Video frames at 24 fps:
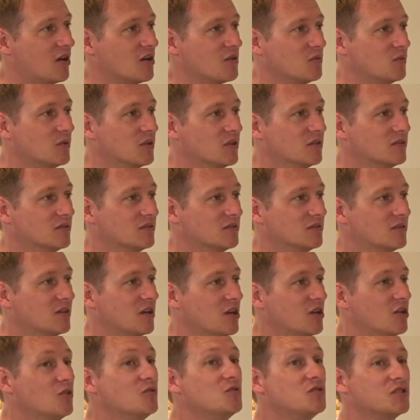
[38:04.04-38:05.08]
I will
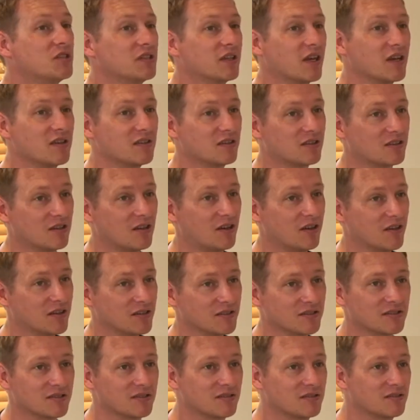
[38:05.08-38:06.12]
hallucinate the
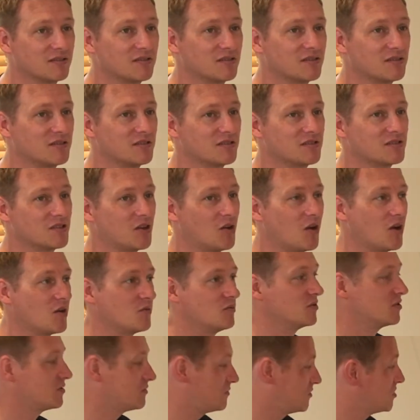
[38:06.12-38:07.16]
client. So I
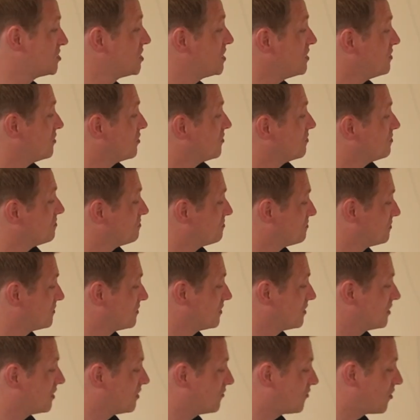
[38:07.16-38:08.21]
would see them,
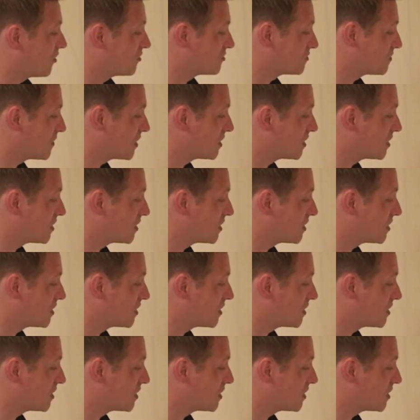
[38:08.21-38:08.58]
if I was